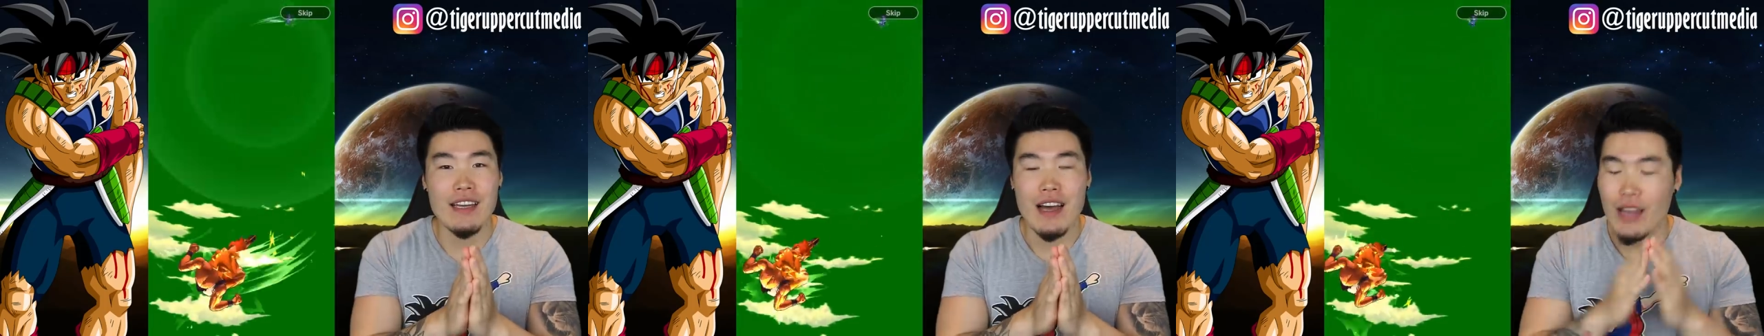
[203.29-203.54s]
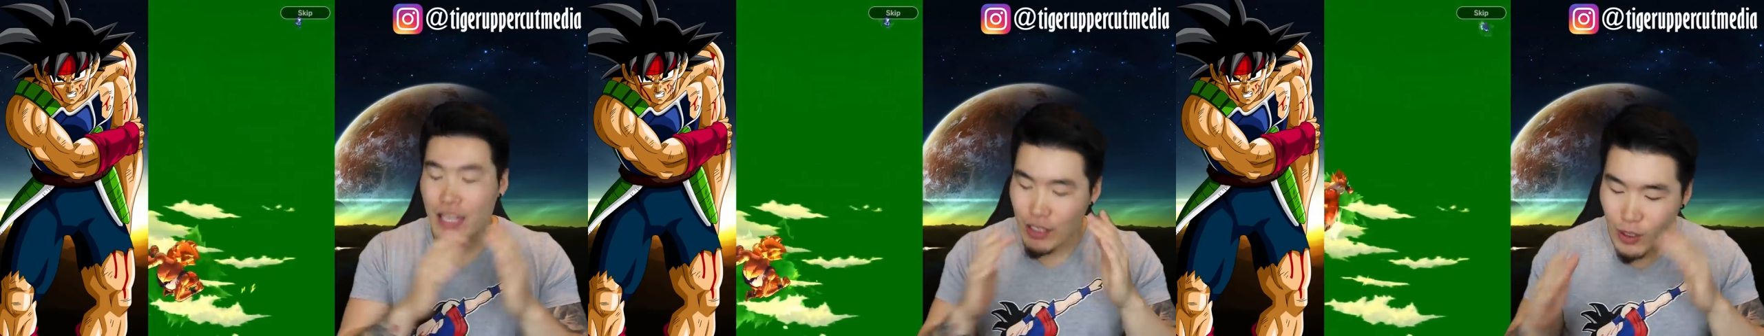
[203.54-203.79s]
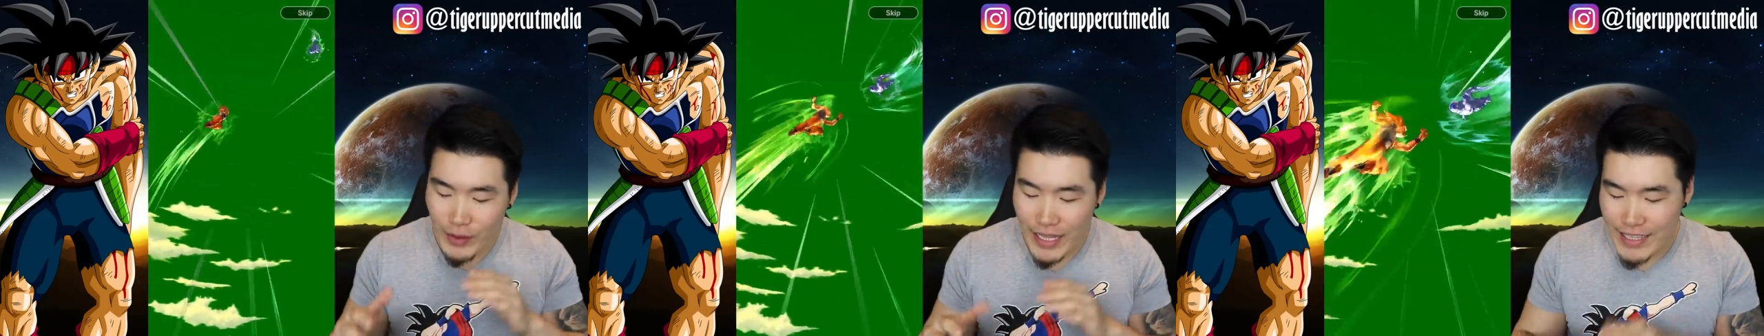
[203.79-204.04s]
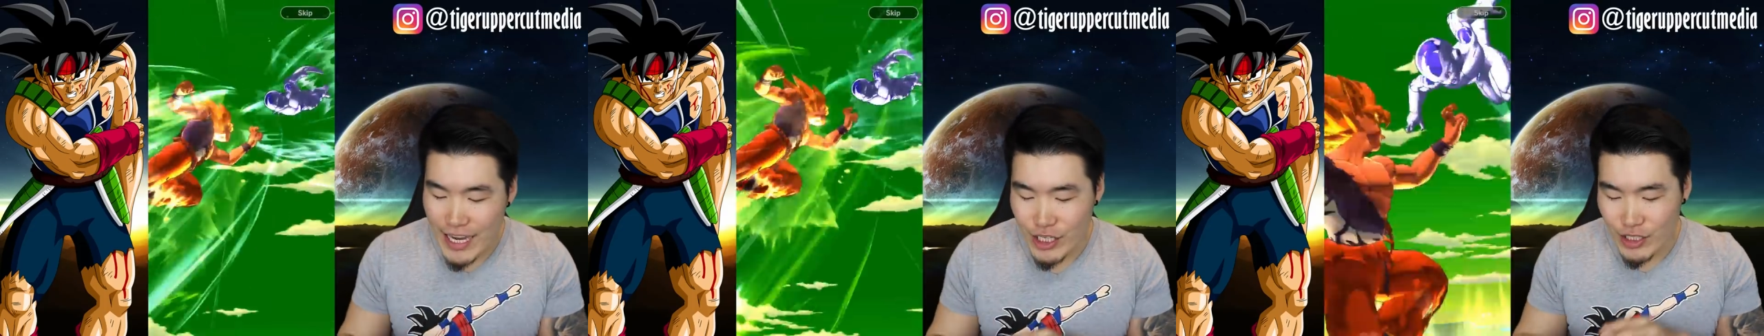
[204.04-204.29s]
Okay, you know what?
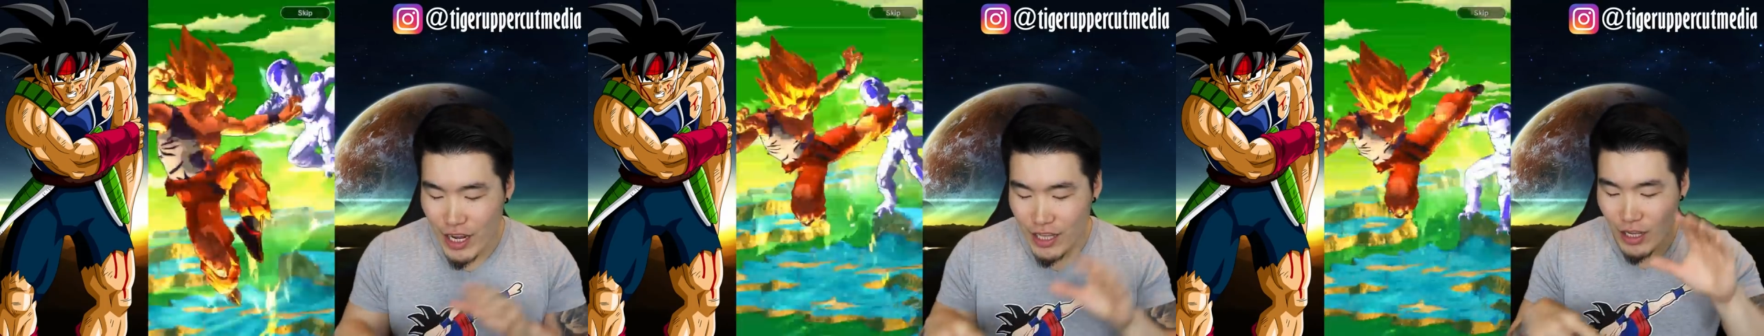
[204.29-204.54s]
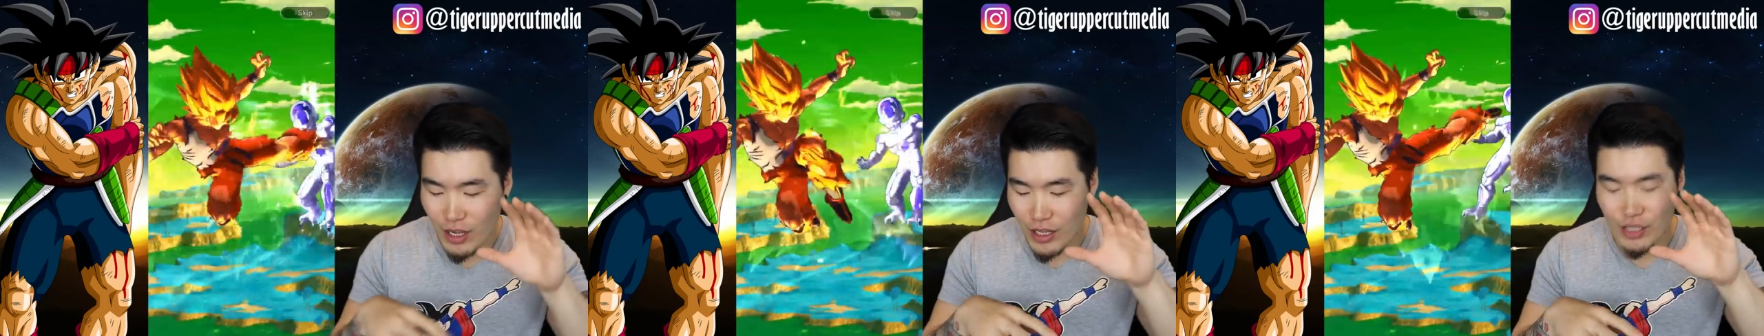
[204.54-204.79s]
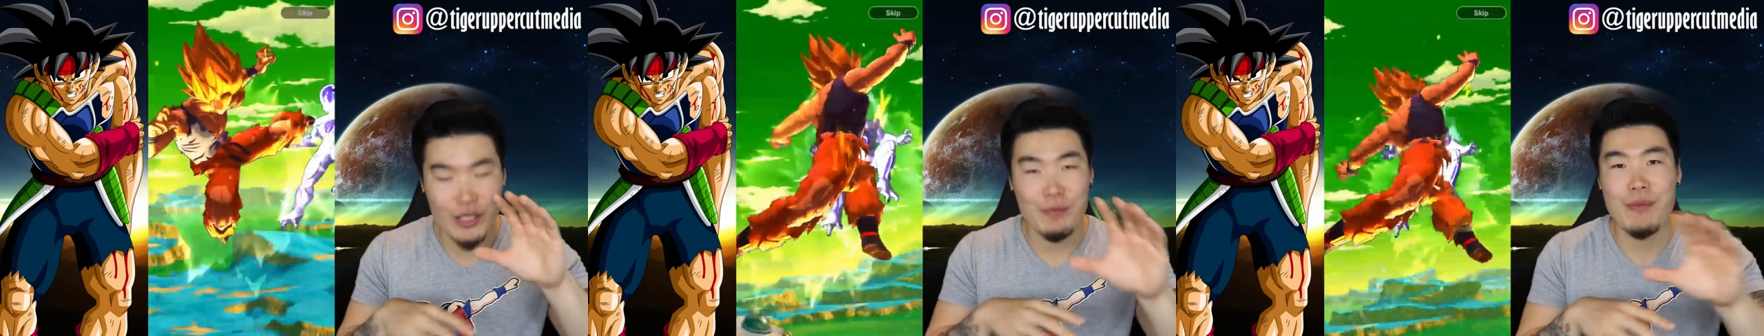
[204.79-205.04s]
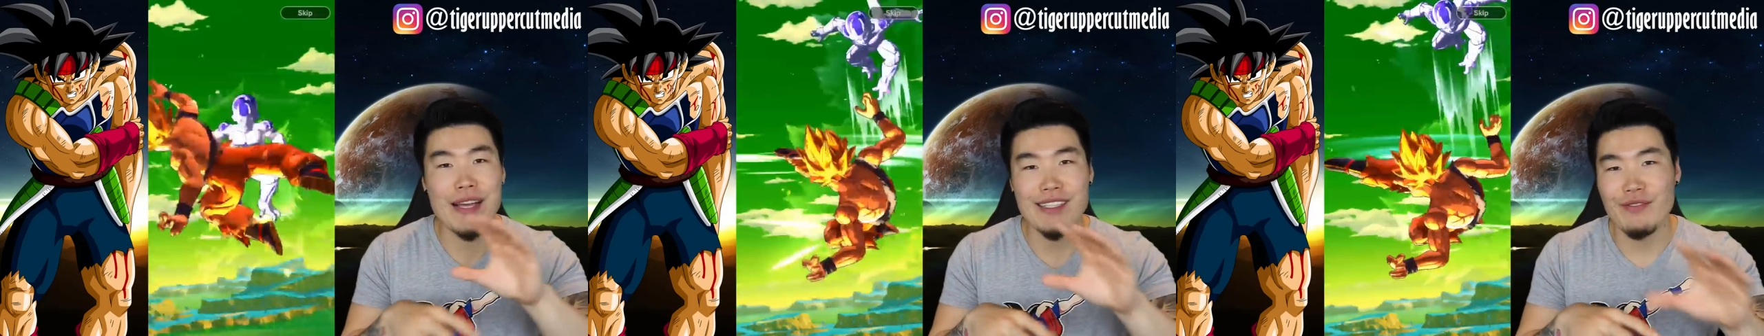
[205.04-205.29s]
That's actually not the
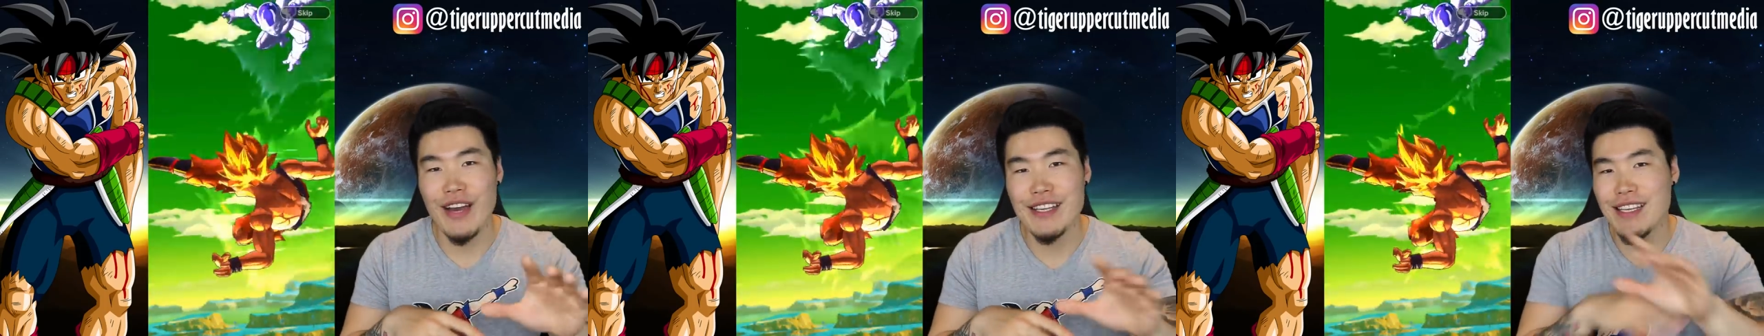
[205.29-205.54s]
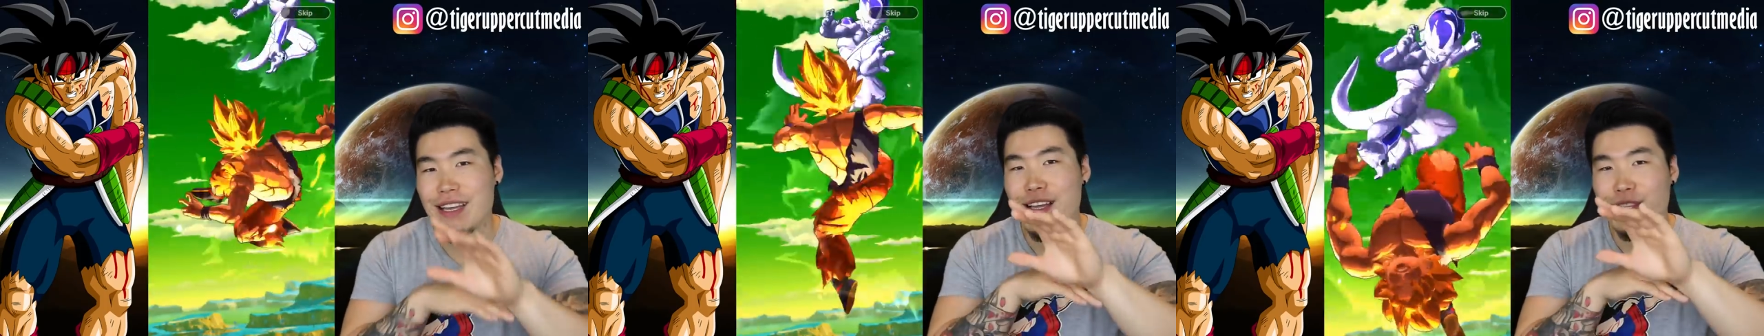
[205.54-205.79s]
best advice.